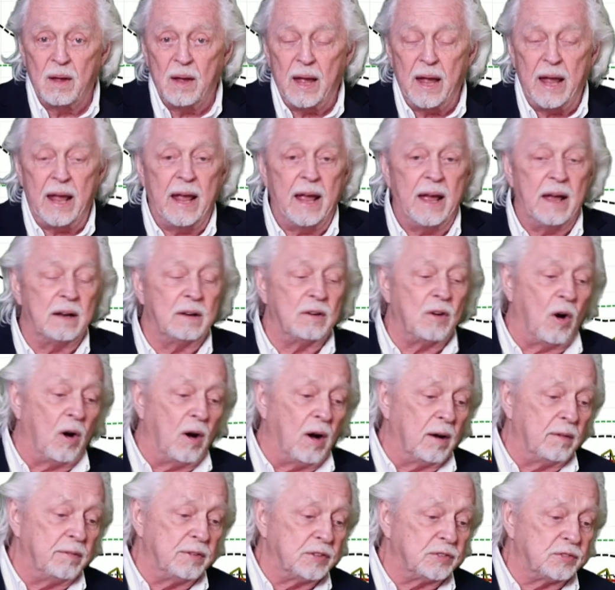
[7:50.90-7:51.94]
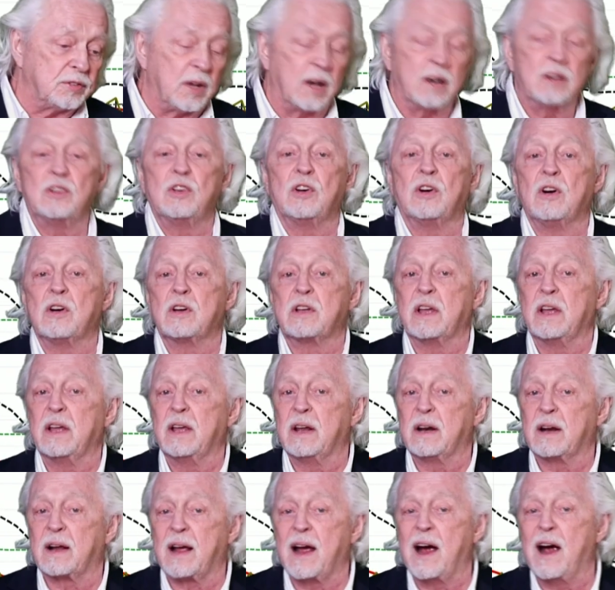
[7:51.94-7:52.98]
And all of a sudden you're looking
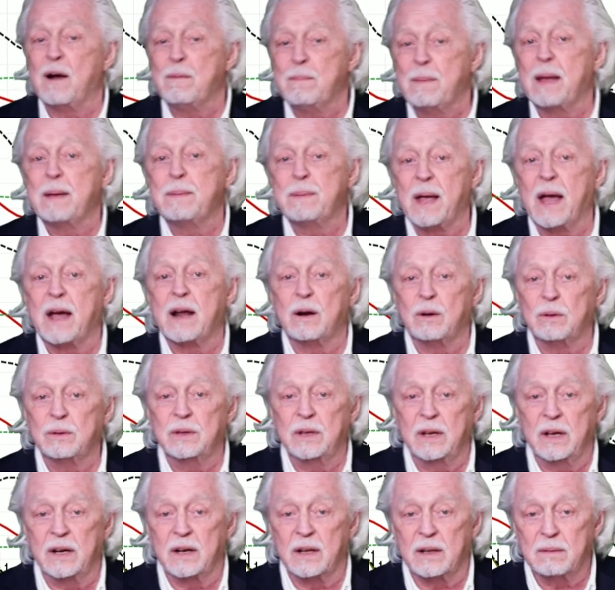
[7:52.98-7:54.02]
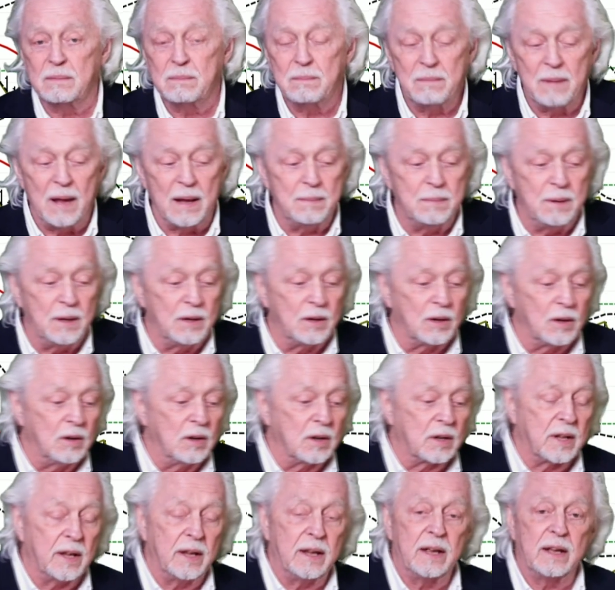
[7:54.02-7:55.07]
at a car, maybe I don't need it. Maybe you're
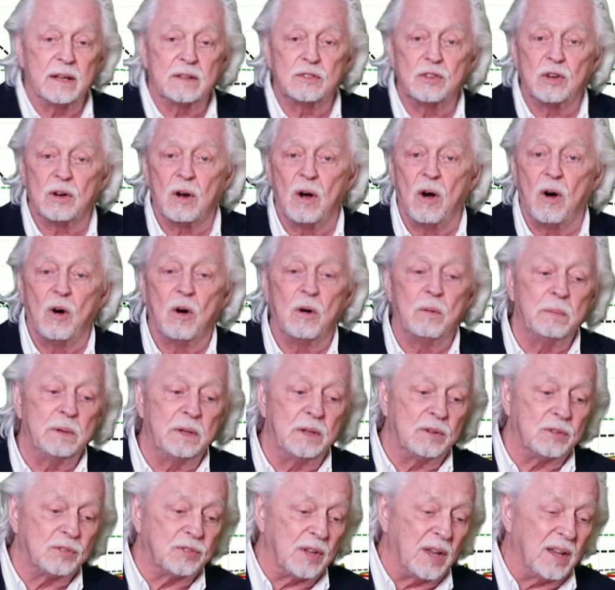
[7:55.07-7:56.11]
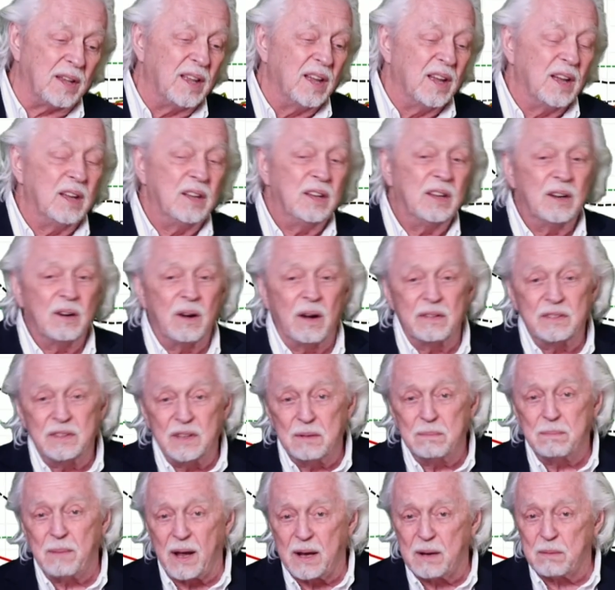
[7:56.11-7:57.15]
looking at your home and you're saying, you know, I
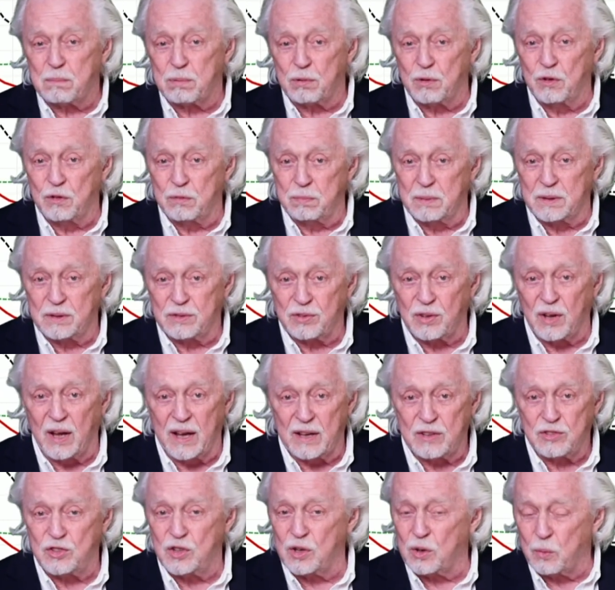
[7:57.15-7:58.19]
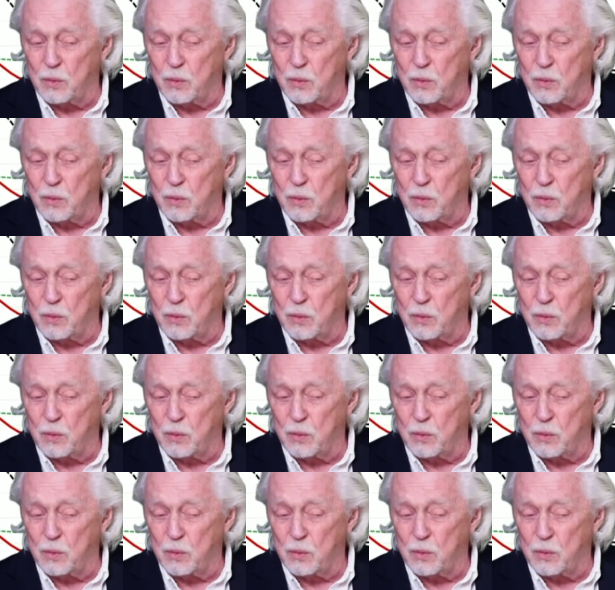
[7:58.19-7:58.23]
did my improvements last year.